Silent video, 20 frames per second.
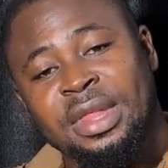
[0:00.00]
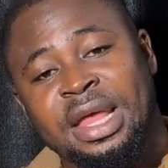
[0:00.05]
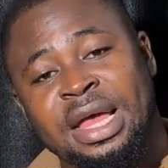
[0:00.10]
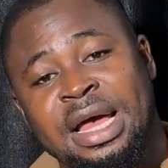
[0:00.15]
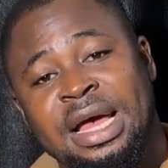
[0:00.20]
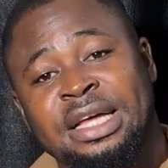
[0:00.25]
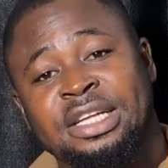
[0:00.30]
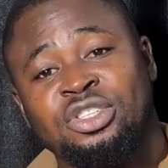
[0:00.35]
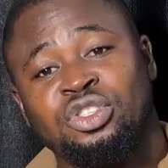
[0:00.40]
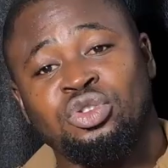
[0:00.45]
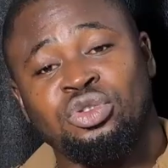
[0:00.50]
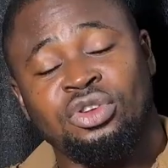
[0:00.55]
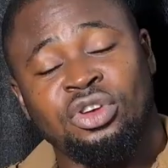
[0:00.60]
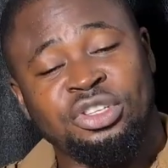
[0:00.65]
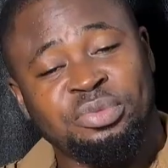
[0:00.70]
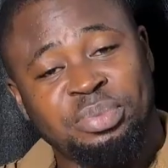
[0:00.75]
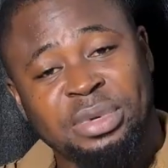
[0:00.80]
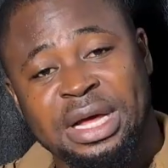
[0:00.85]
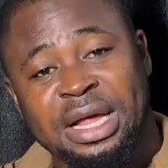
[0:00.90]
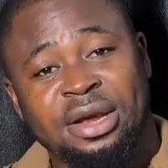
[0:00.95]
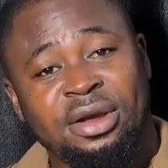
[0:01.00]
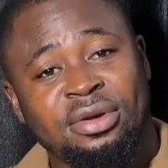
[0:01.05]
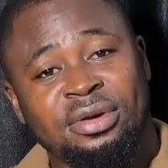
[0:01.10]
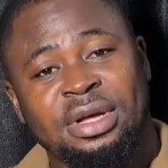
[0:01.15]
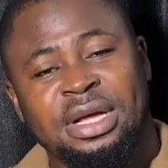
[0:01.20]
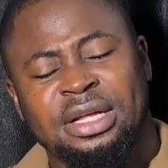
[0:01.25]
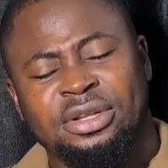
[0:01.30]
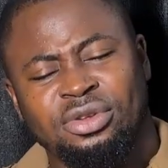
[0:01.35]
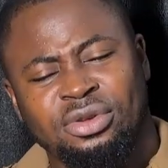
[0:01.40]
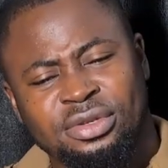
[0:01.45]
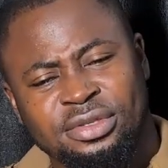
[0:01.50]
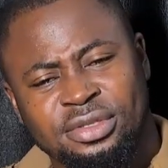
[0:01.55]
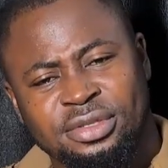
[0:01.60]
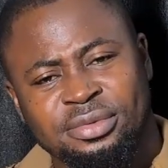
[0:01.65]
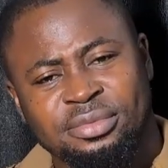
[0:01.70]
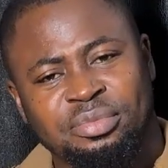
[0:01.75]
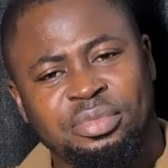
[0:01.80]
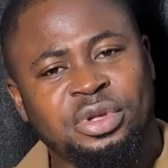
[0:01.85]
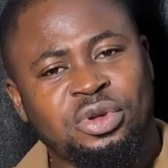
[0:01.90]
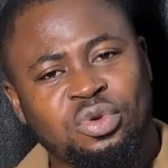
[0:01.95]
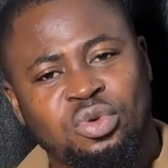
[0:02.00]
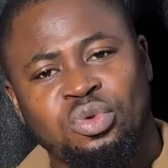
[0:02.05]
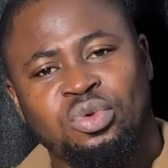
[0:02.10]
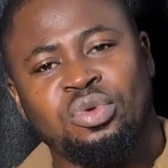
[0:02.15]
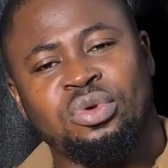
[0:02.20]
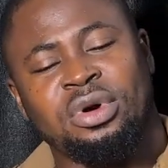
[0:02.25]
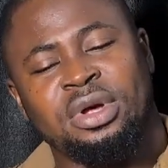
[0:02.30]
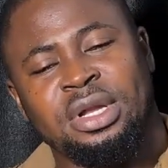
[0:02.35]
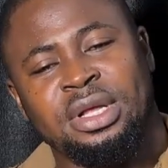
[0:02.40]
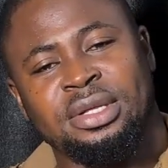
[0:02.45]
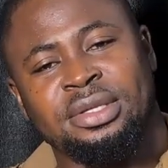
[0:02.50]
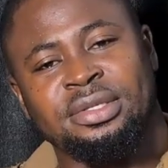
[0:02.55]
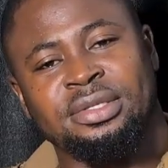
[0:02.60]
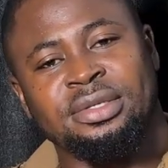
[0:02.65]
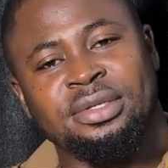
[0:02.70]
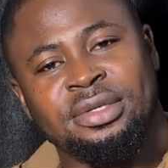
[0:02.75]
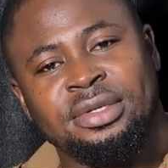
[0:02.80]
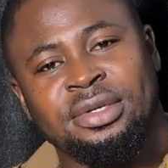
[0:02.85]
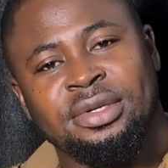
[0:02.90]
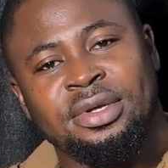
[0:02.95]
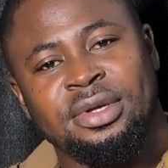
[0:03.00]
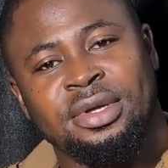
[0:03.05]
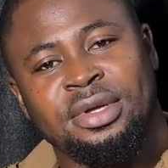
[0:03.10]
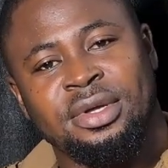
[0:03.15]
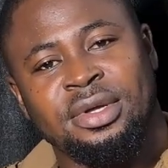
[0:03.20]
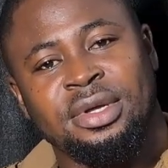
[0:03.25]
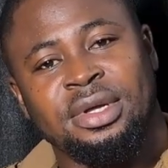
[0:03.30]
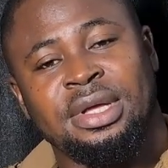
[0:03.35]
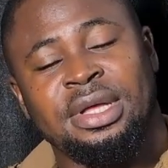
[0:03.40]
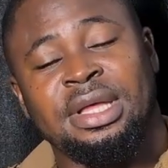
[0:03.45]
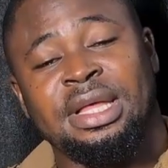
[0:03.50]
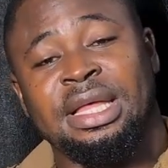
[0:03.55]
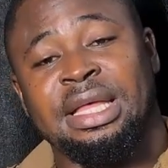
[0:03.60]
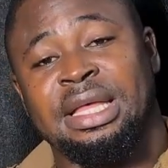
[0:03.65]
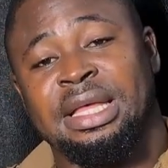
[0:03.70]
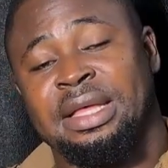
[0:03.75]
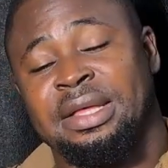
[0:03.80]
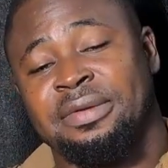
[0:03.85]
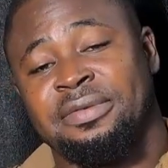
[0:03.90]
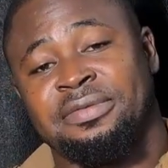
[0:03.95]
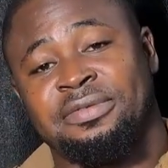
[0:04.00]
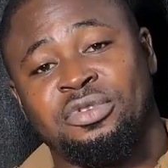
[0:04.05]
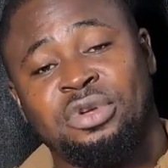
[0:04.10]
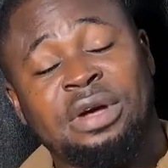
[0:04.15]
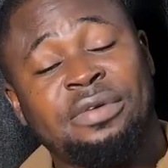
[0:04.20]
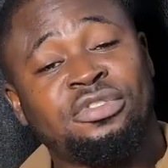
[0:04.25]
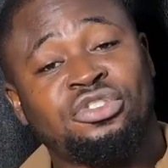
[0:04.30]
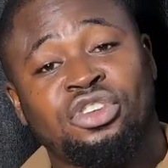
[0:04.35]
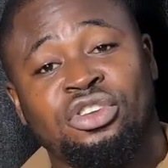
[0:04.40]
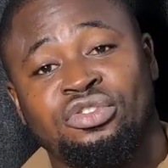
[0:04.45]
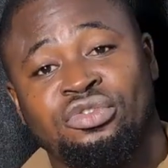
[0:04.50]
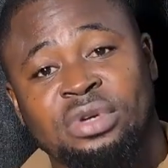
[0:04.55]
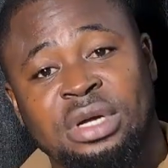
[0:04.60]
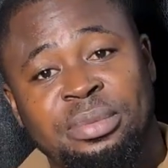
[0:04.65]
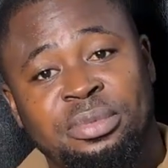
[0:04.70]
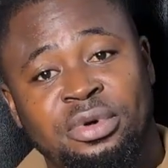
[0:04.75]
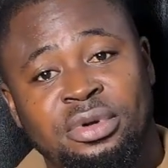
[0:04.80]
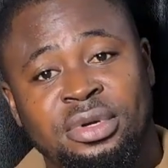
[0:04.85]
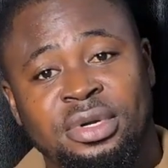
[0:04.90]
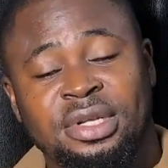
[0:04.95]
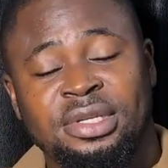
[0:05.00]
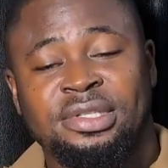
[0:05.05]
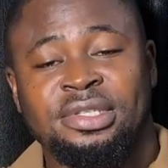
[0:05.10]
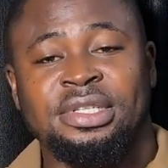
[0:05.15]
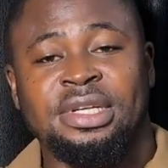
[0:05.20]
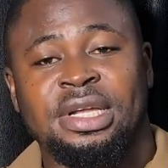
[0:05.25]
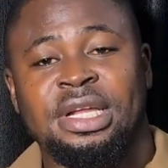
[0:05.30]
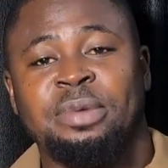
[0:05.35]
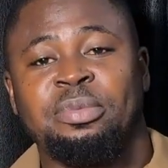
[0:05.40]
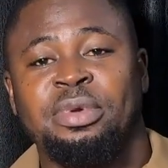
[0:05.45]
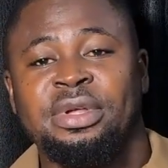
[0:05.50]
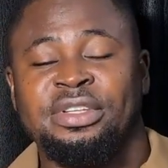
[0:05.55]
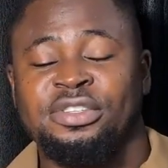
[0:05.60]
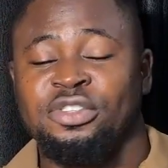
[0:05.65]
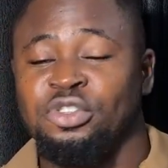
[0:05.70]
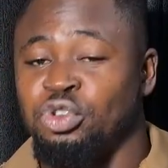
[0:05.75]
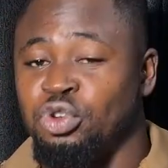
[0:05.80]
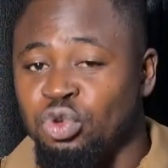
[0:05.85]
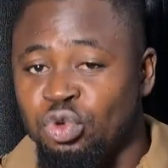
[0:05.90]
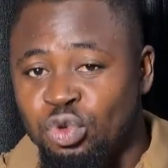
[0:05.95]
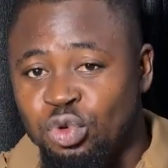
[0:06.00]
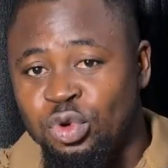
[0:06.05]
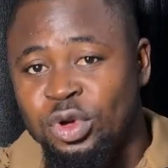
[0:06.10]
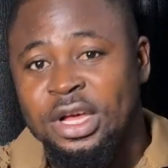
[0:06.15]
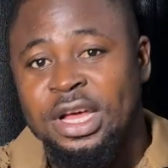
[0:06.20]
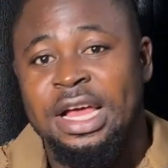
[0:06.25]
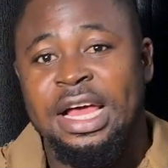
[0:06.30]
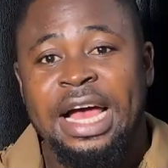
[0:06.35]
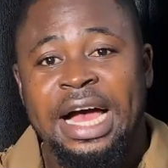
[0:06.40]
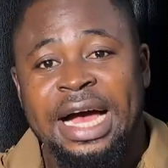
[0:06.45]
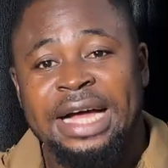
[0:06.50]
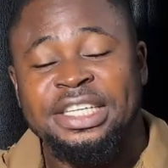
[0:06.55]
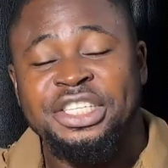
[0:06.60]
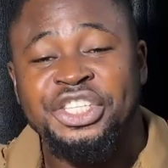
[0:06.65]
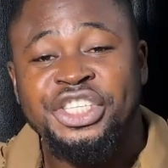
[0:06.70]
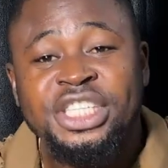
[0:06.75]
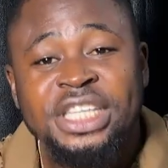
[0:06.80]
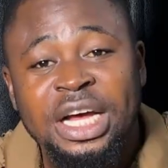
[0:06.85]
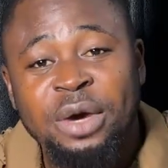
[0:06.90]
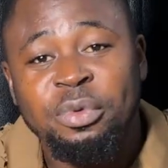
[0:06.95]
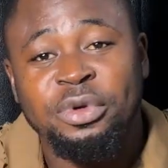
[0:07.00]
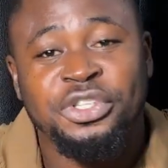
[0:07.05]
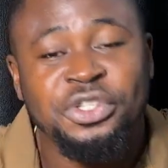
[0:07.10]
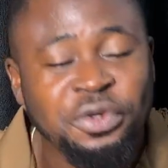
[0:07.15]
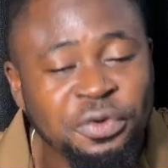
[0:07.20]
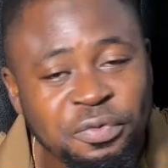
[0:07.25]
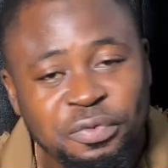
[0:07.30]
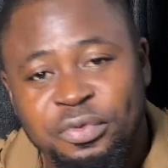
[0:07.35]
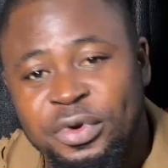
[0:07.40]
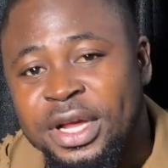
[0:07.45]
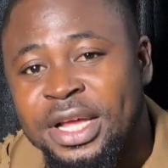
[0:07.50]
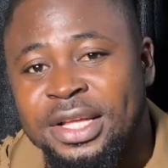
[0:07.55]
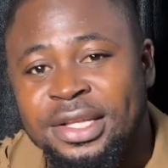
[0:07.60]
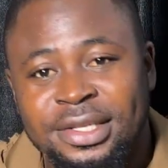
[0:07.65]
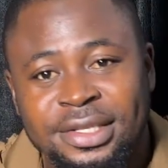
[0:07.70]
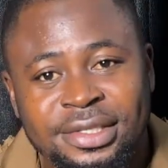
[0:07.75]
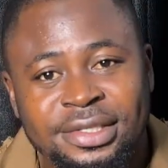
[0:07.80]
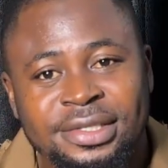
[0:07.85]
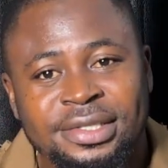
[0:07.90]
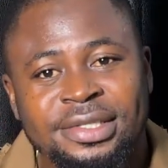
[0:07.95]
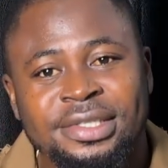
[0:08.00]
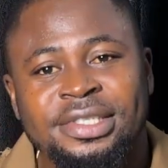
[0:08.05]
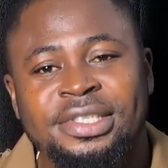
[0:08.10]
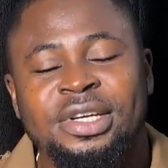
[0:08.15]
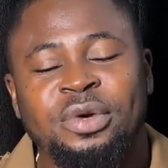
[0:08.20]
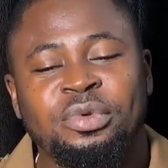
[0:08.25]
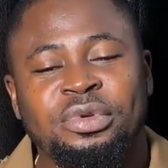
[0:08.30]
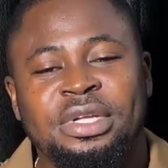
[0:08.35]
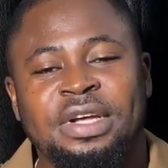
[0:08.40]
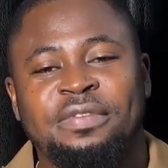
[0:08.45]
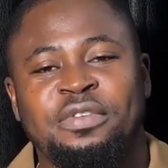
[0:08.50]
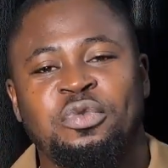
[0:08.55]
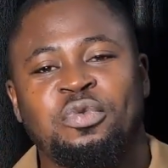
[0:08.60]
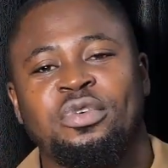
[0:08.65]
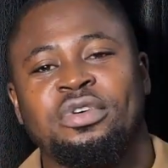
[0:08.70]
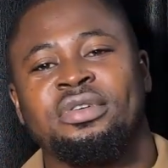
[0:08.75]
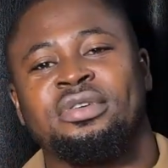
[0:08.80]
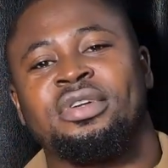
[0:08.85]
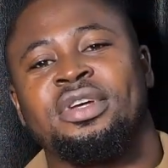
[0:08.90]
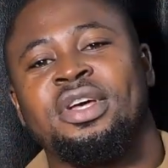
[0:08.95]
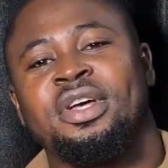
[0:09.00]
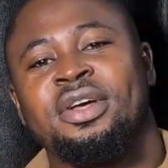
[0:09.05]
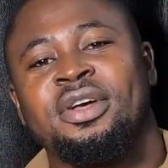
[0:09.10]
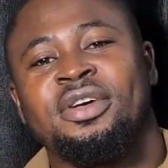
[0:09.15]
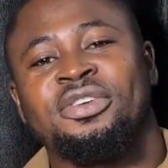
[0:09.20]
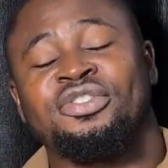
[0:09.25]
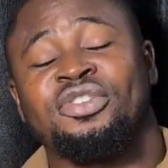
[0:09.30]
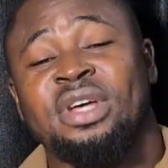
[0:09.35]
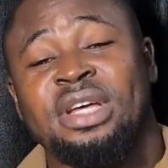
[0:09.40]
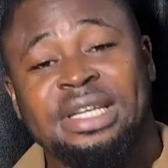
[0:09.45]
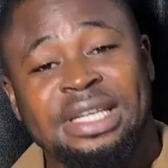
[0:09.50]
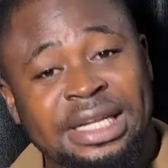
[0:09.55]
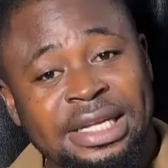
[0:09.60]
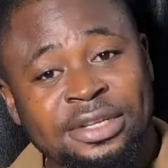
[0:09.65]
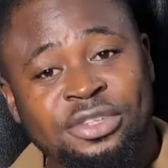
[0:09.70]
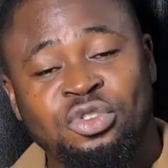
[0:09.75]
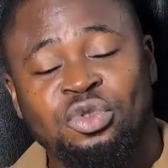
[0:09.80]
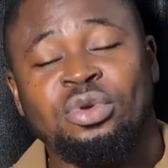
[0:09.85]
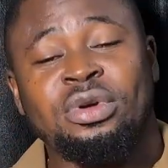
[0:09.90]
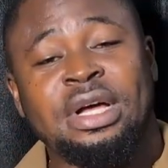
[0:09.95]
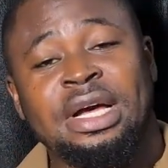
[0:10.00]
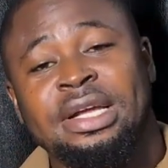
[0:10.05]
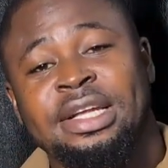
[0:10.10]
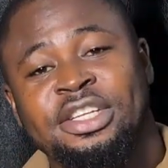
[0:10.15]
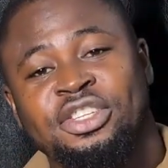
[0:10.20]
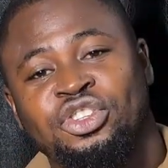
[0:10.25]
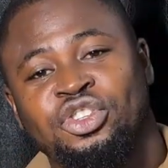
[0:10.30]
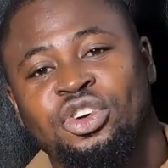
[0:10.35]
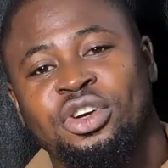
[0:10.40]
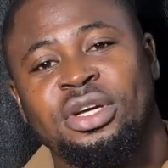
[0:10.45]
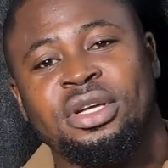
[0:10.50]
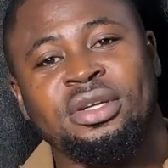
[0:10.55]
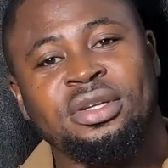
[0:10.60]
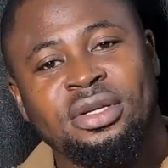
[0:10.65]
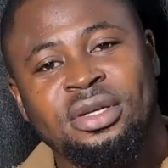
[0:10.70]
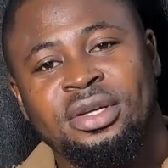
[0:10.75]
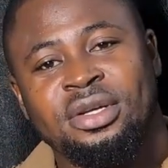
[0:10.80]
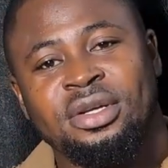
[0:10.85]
and you just play along and just be cool on it. If you haven't subscribed on this channel, please do and share with your friends, share with everyone so that they too can enjoy